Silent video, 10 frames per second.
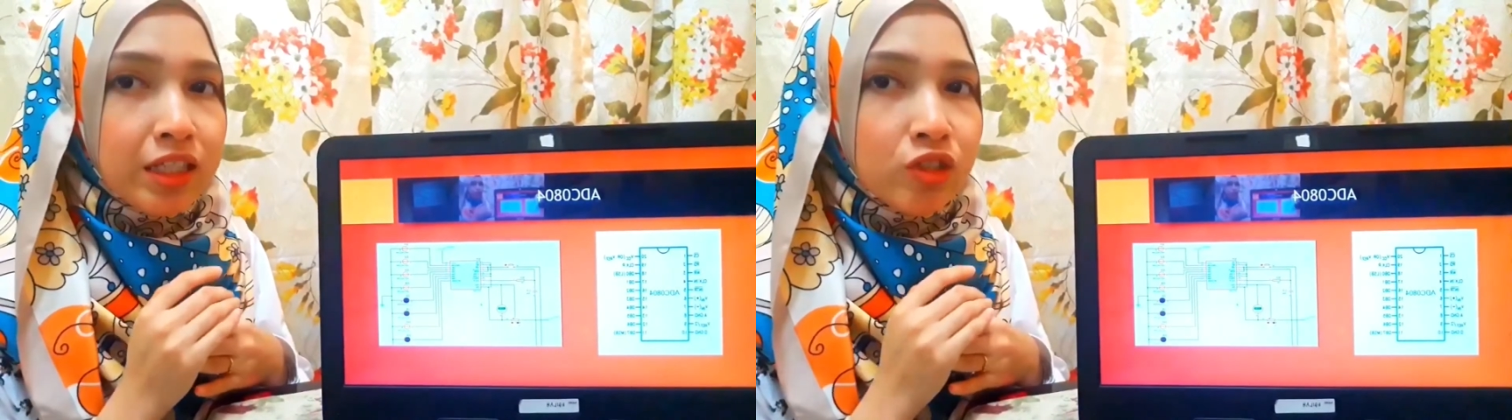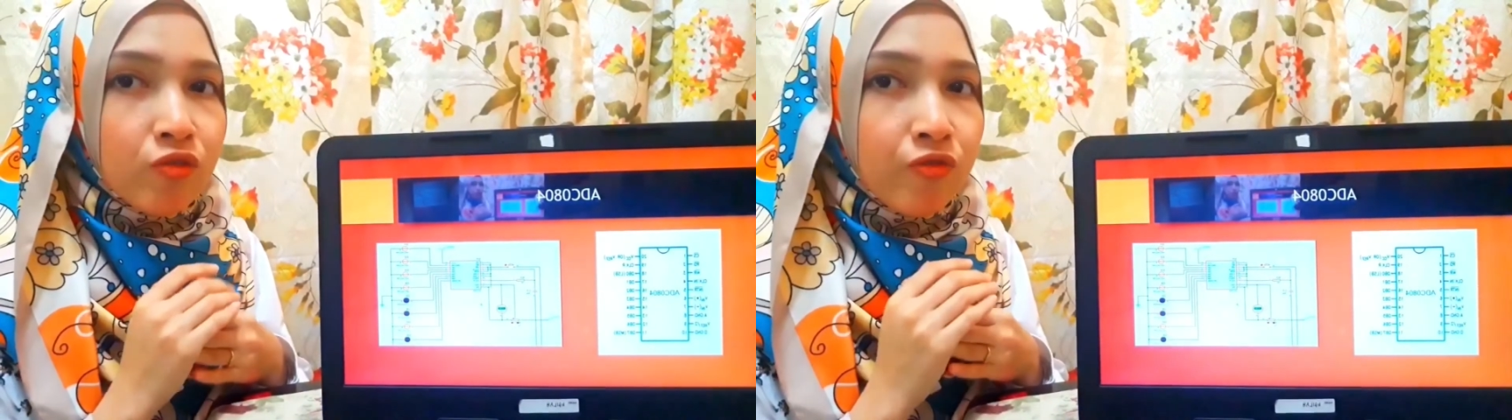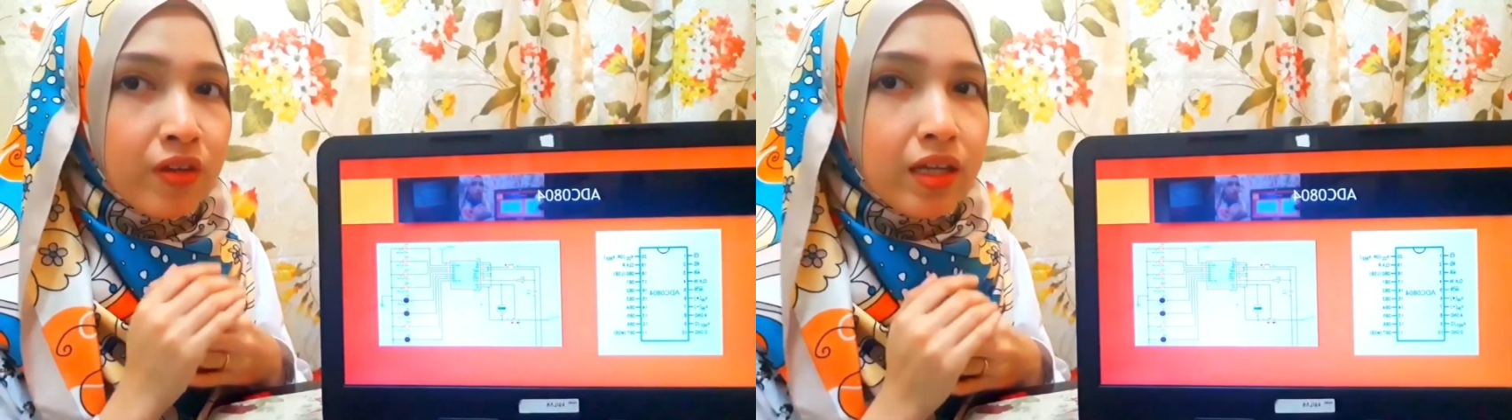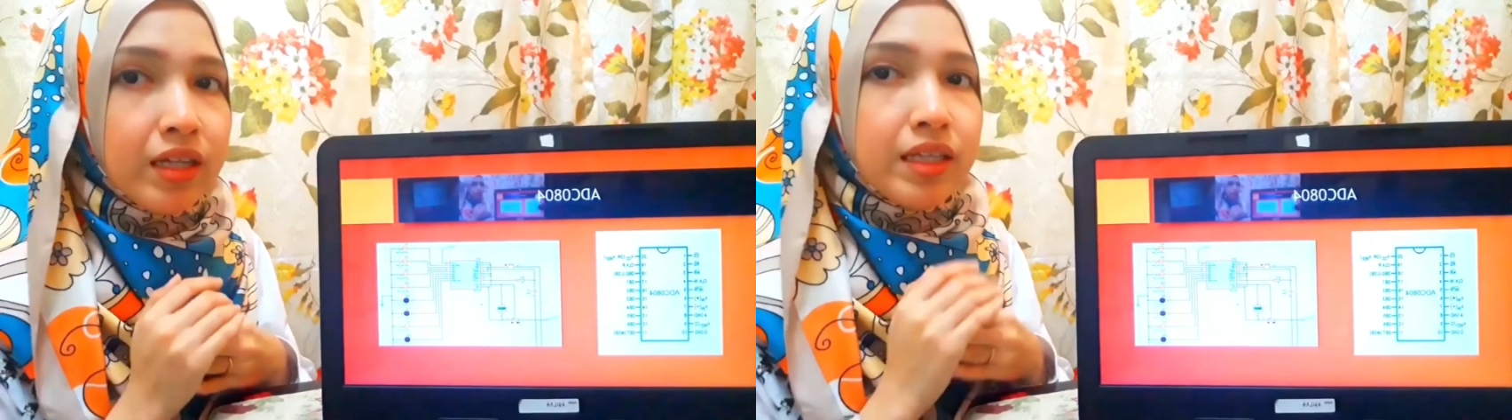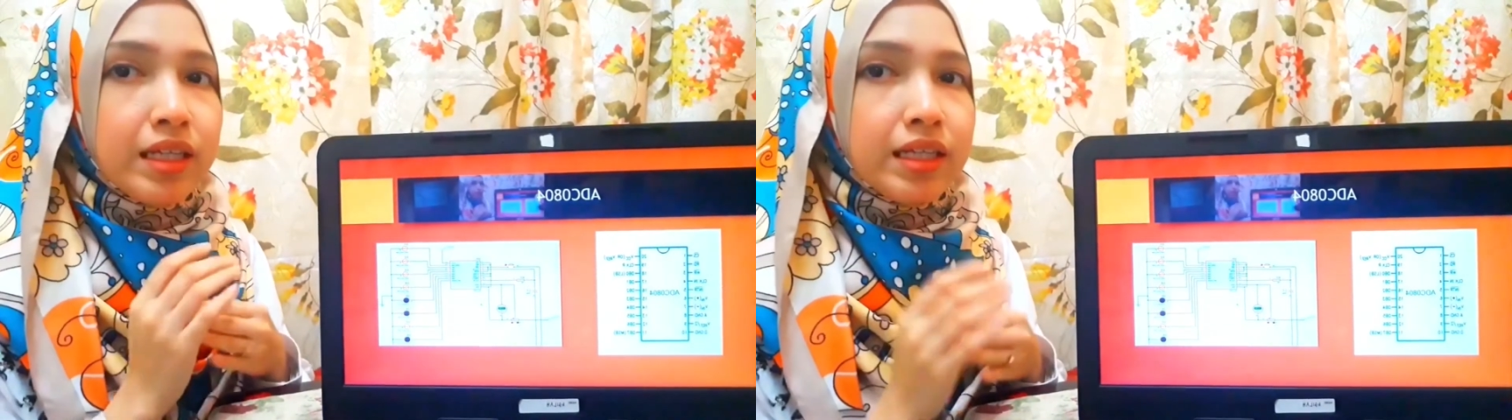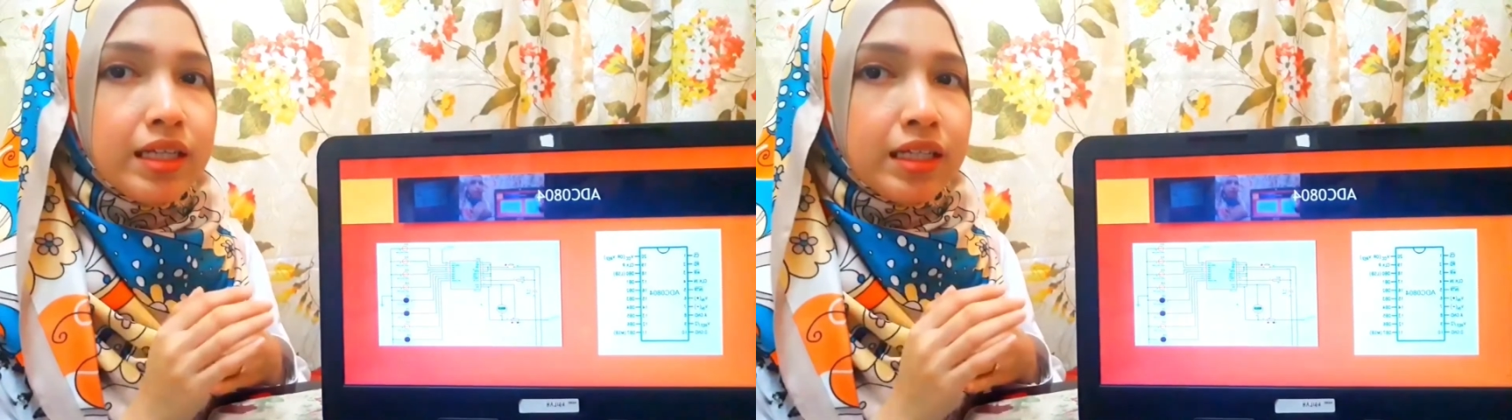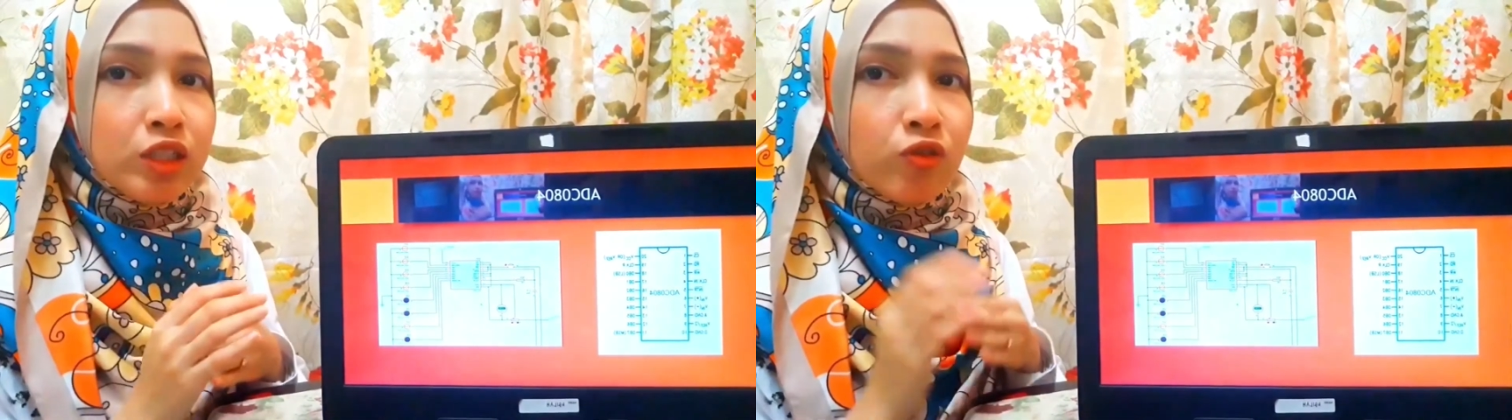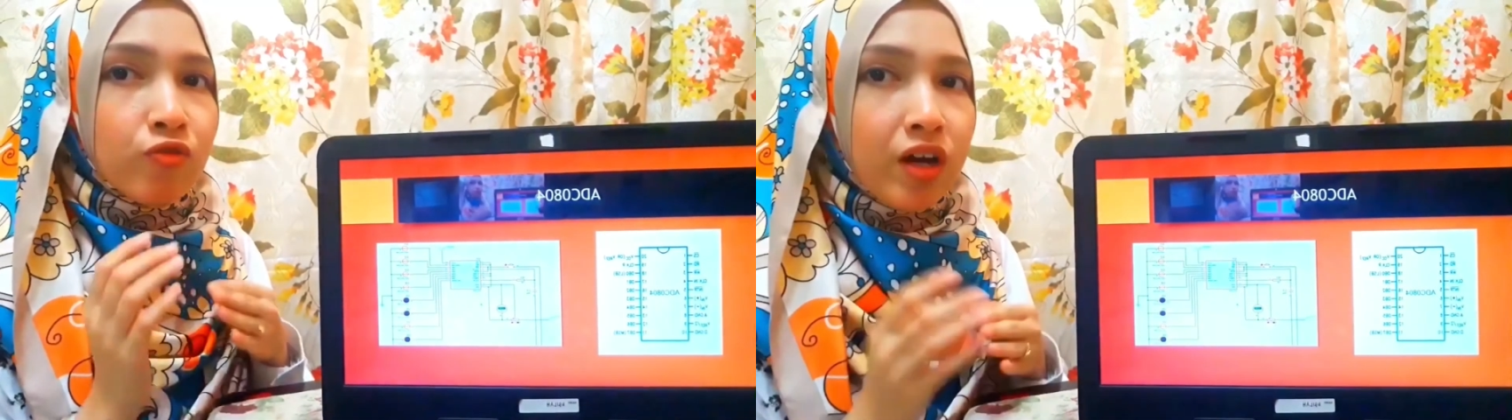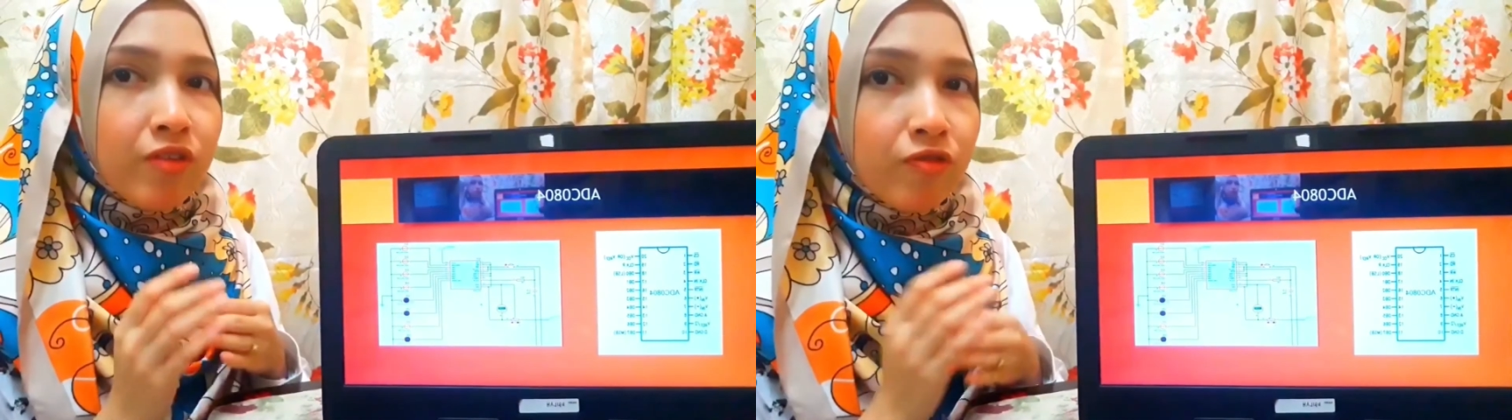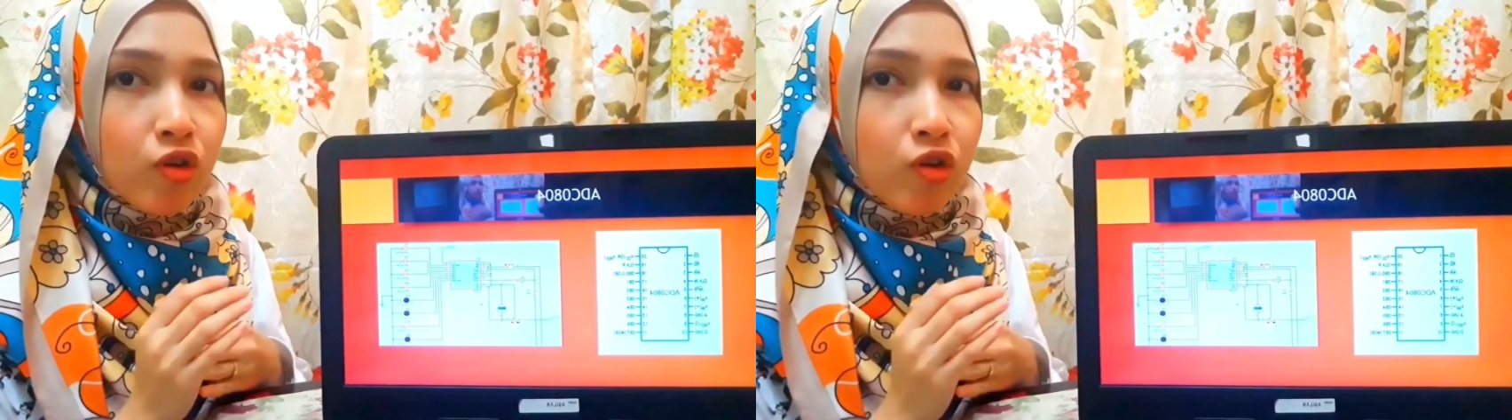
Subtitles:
Vin is 5 volt,